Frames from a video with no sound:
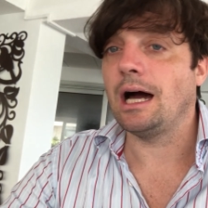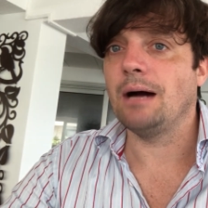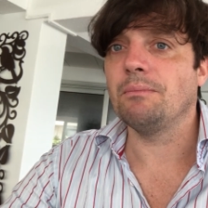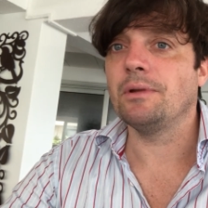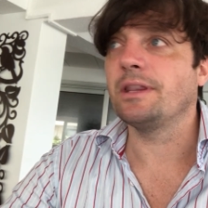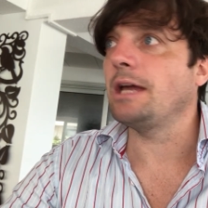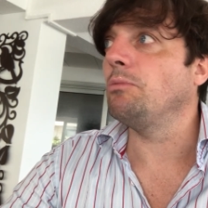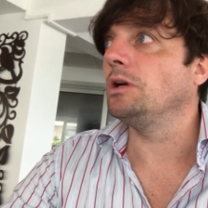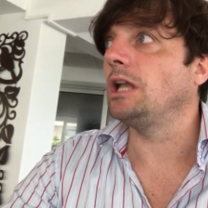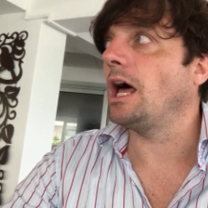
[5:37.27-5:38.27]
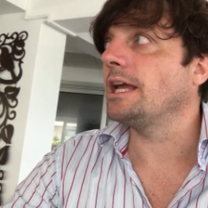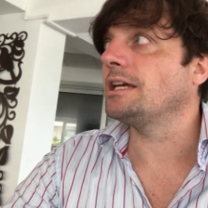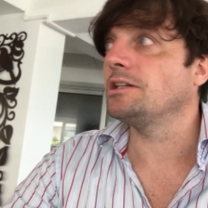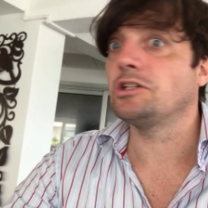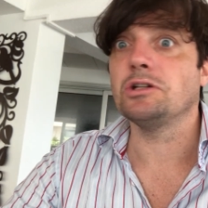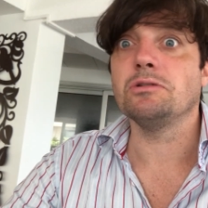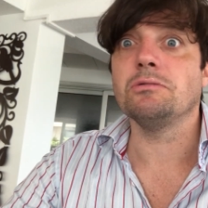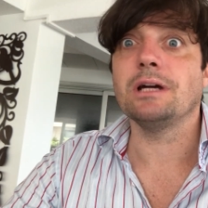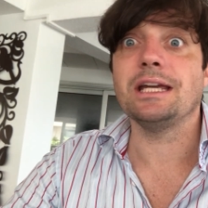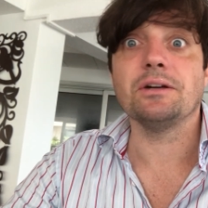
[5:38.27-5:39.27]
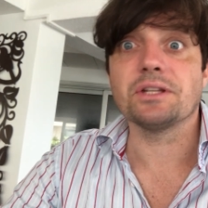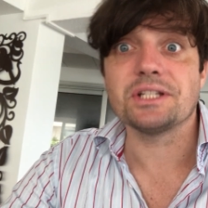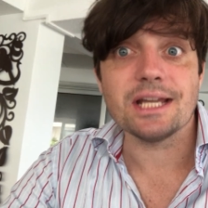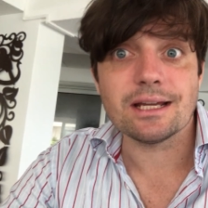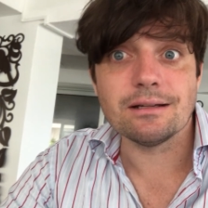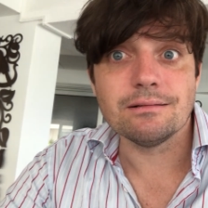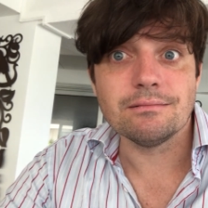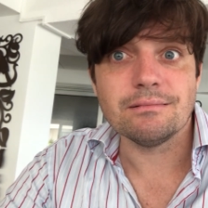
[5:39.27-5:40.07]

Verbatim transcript: Um, they would like to heal the sick.